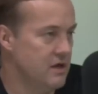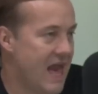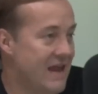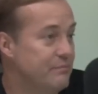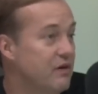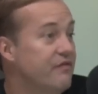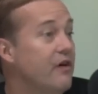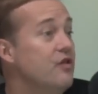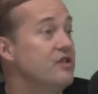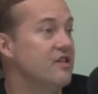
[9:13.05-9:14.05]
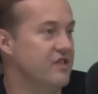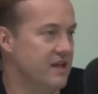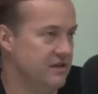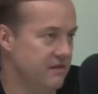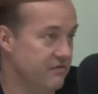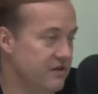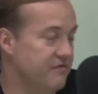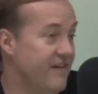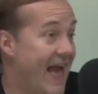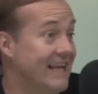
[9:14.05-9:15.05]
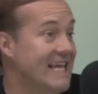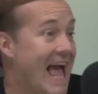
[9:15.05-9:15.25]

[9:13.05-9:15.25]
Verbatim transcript: and perverse incentives, in fact,